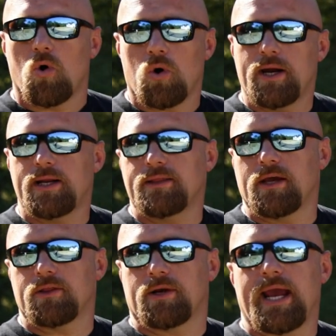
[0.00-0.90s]
or any of
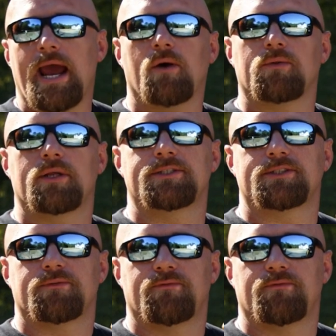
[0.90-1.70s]
the other countless